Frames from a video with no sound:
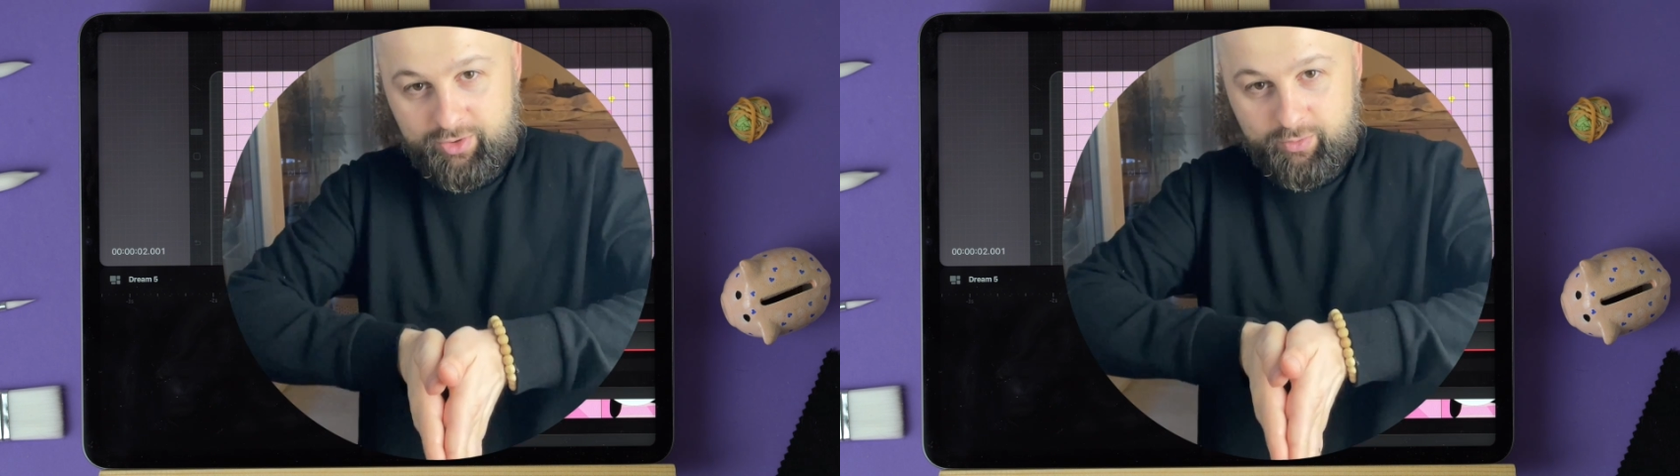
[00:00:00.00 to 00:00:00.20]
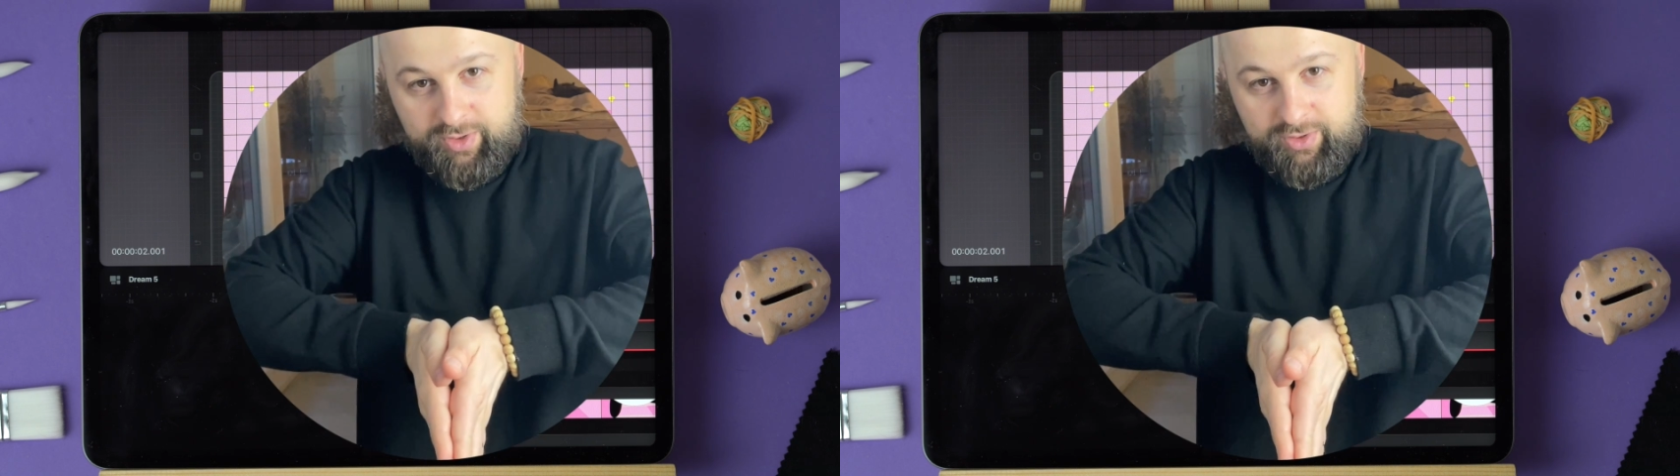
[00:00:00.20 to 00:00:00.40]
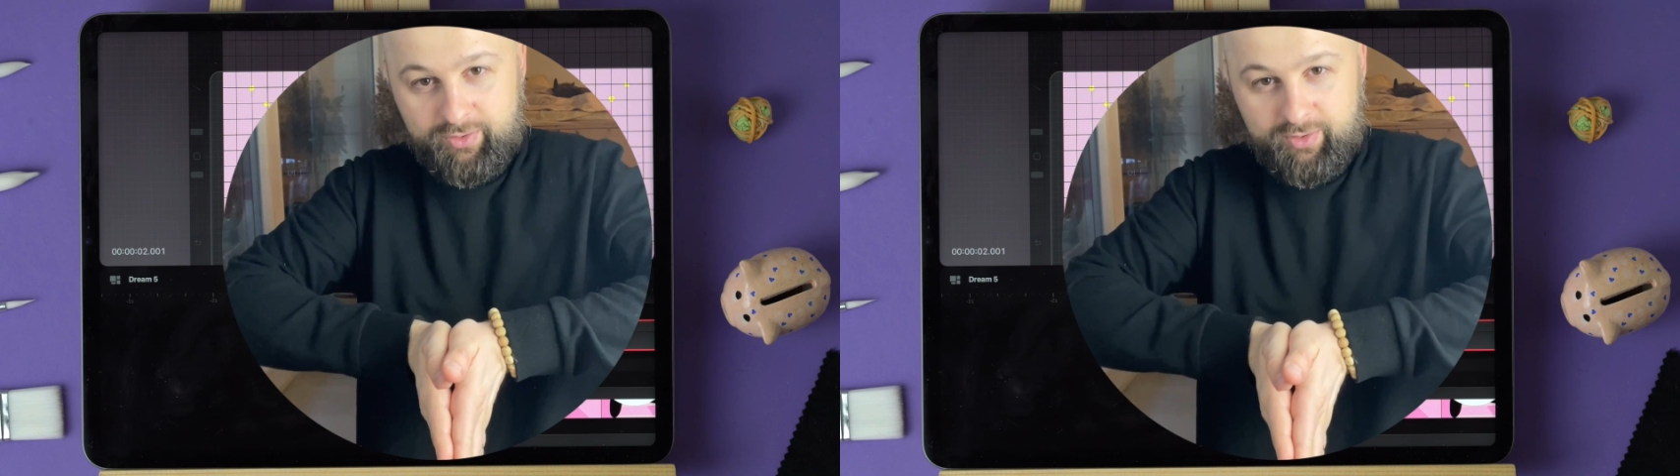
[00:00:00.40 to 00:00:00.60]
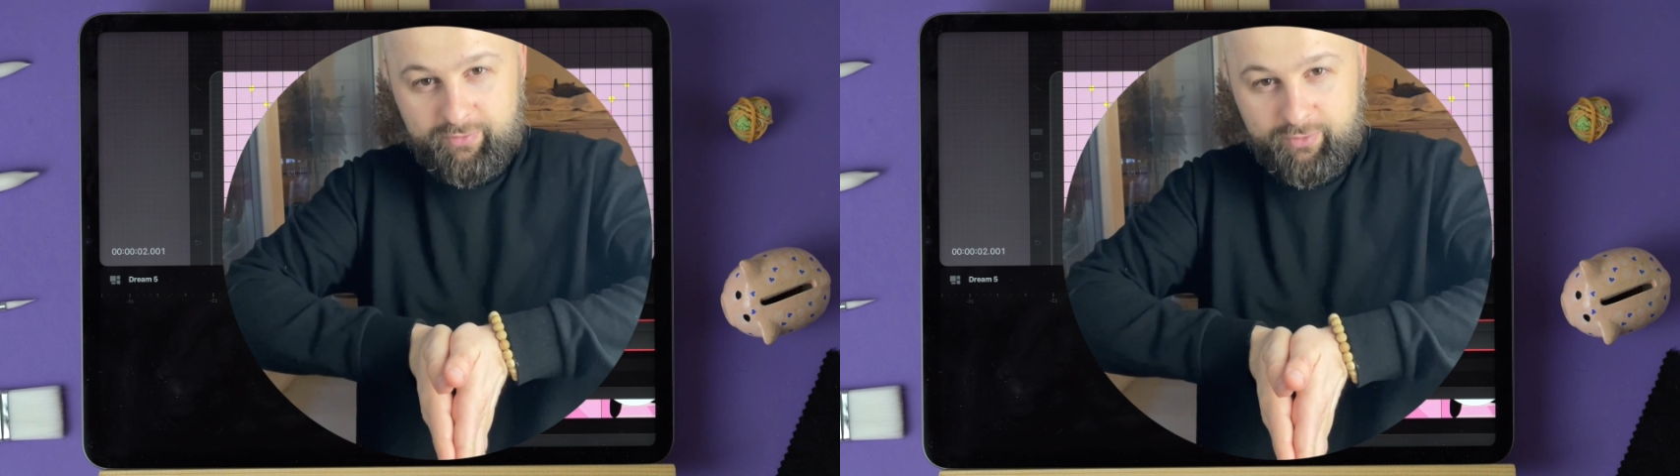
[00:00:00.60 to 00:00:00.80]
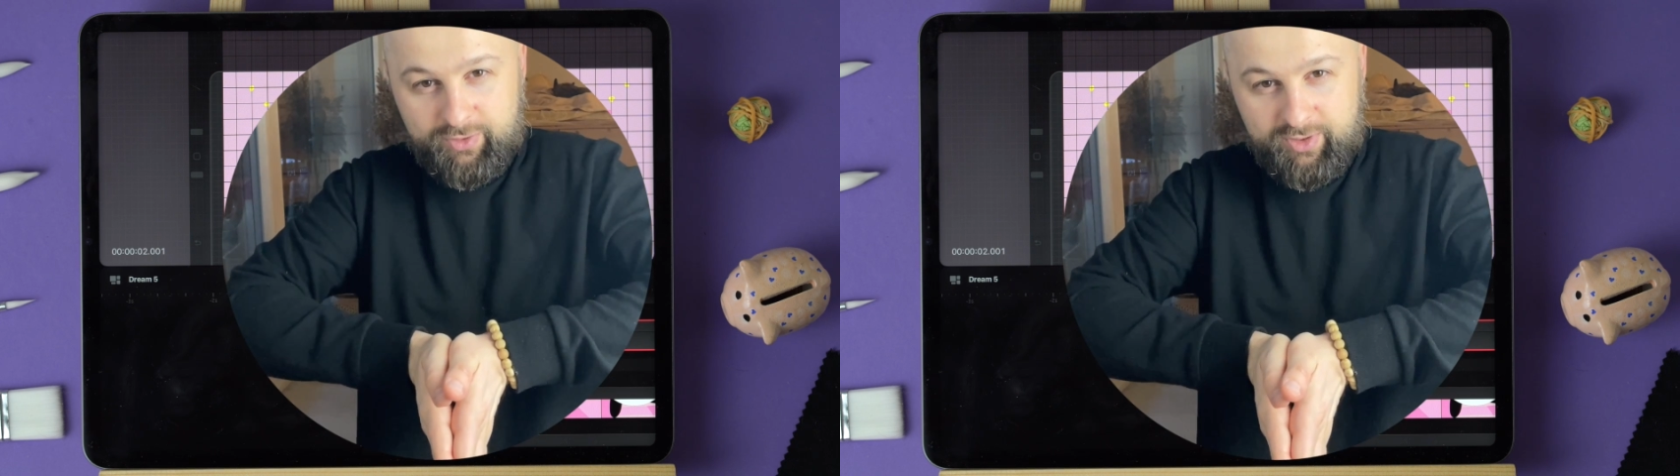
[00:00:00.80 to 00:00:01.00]
So we see,
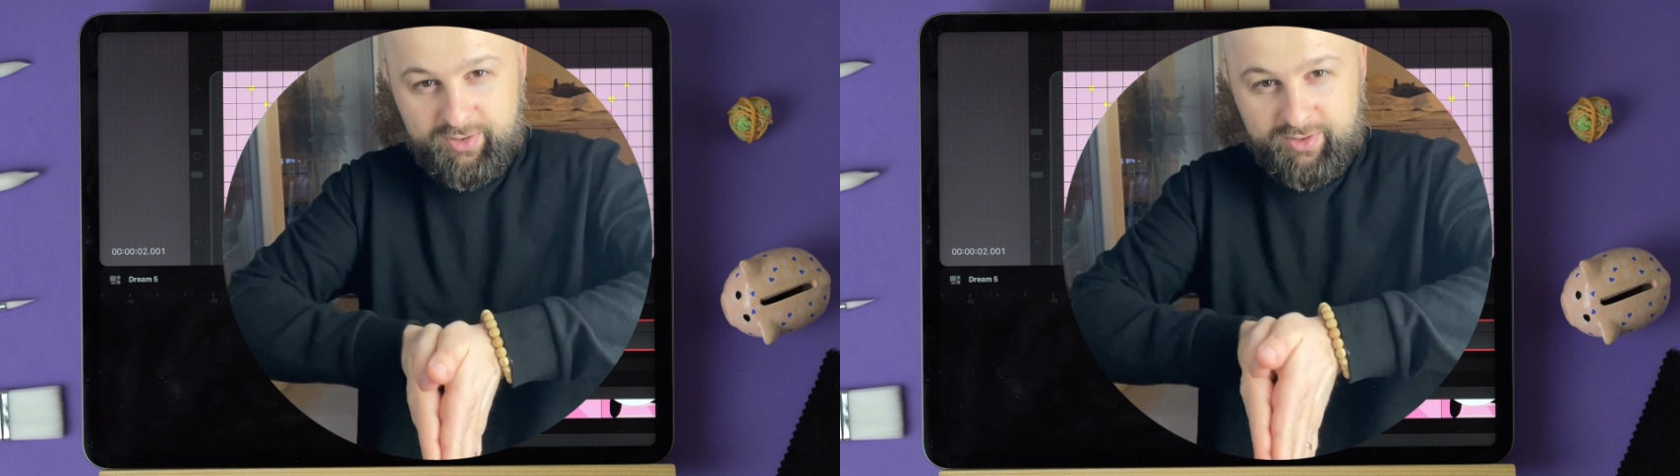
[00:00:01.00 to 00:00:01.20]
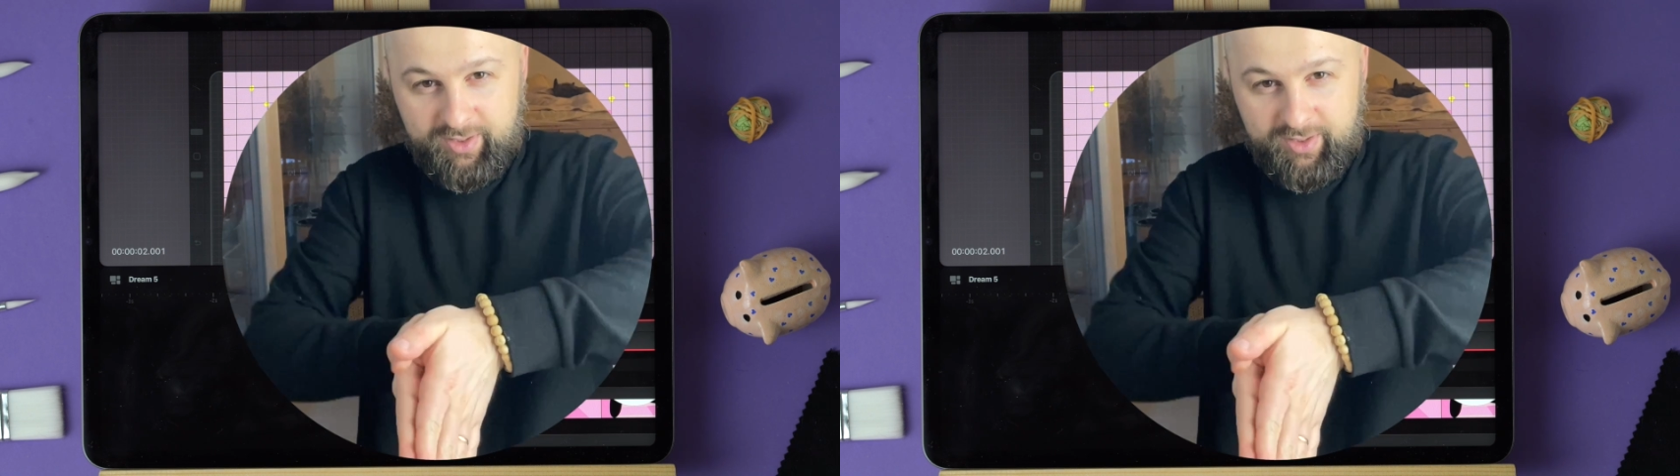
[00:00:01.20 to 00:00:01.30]
if you see it